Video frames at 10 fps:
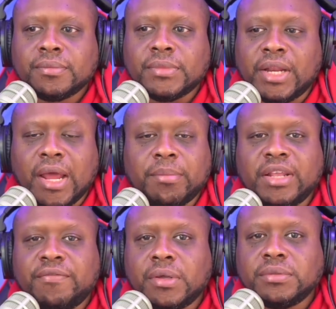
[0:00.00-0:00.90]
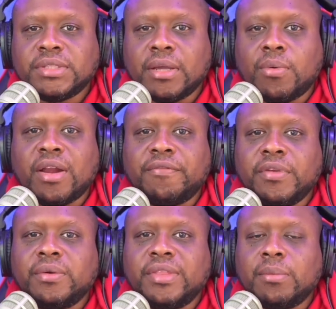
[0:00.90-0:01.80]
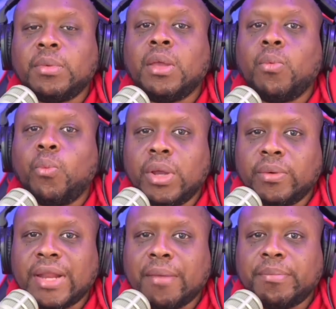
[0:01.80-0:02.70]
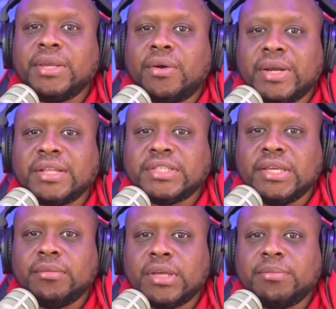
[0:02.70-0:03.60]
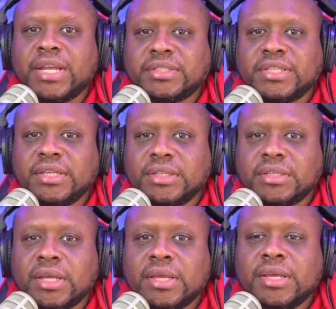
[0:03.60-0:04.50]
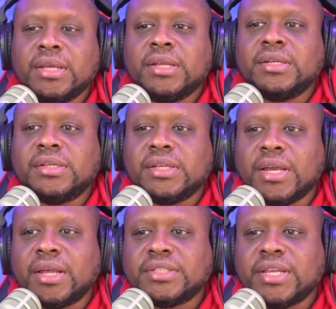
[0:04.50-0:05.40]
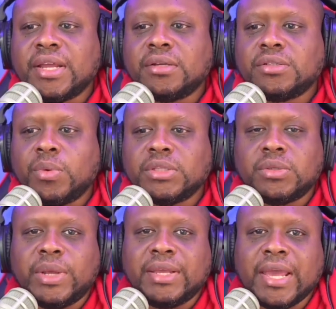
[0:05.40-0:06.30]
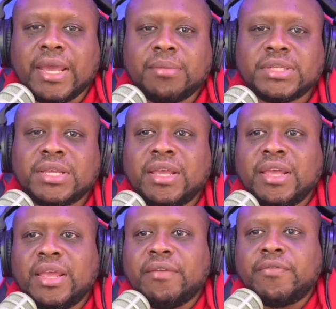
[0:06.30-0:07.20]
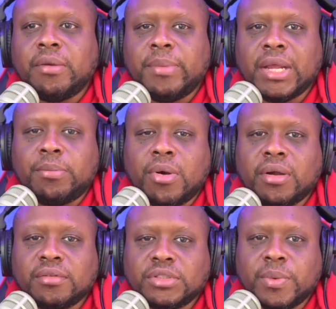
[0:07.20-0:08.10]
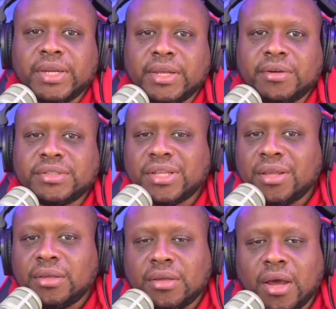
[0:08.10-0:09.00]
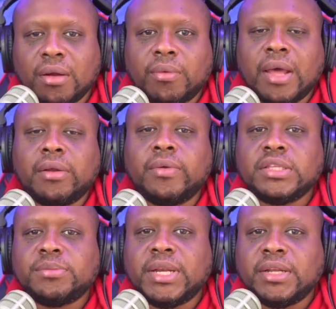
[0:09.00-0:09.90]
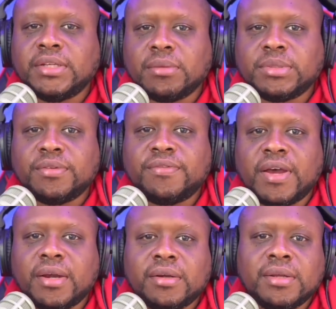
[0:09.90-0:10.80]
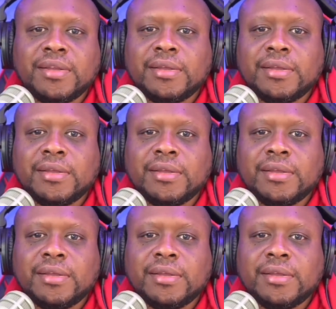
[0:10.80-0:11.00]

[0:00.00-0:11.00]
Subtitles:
And I believe, folks, that quite a few of them will not be on that team come next season. Deion Sanders wants to win games. And for the better part of 20 years, Colorado has been a dumpster fire.